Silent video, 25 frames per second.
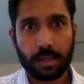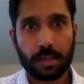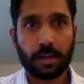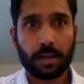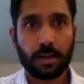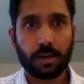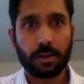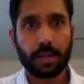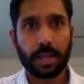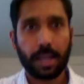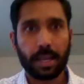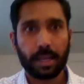
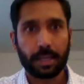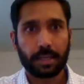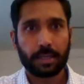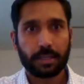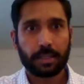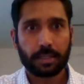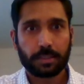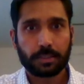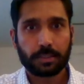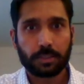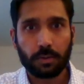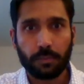Okay,
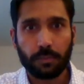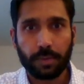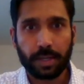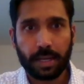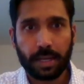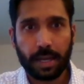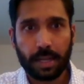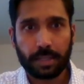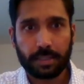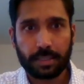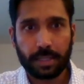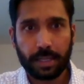so we
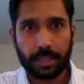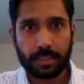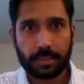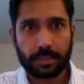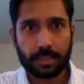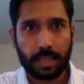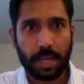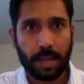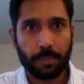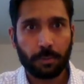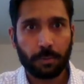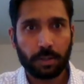got this.
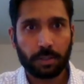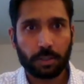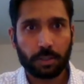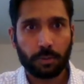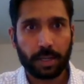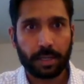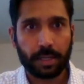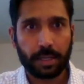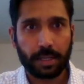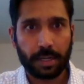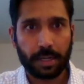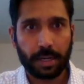I'm going to
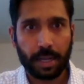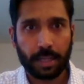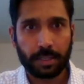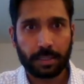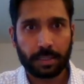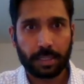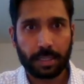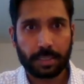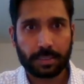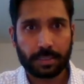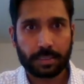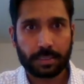quickly run
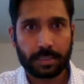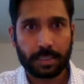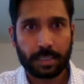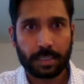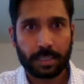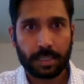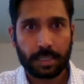this